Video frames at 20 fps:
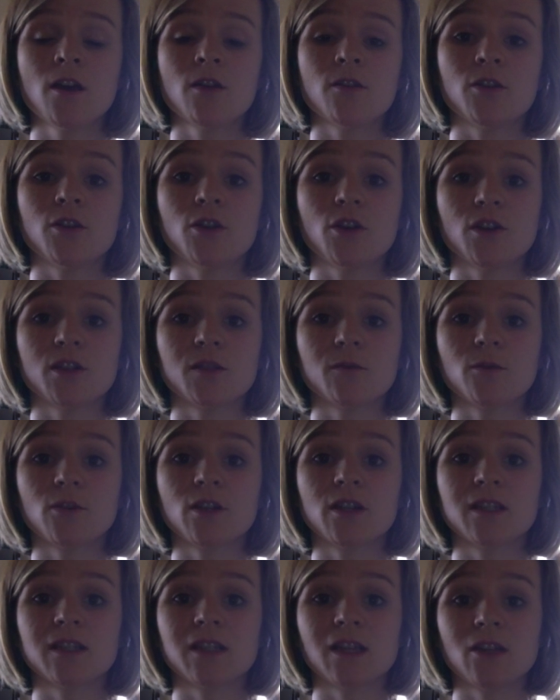The nurse will
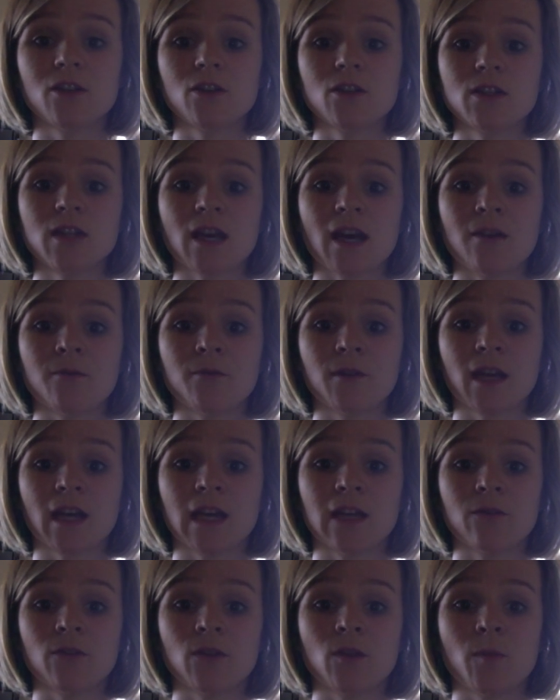continue to
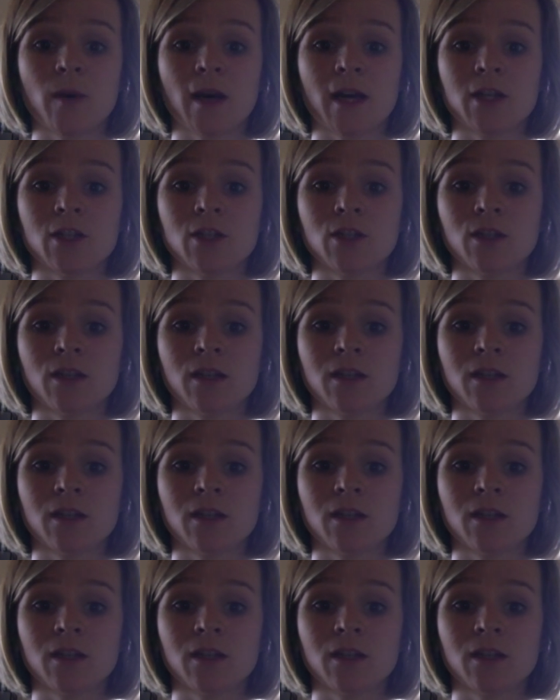advocate for the patient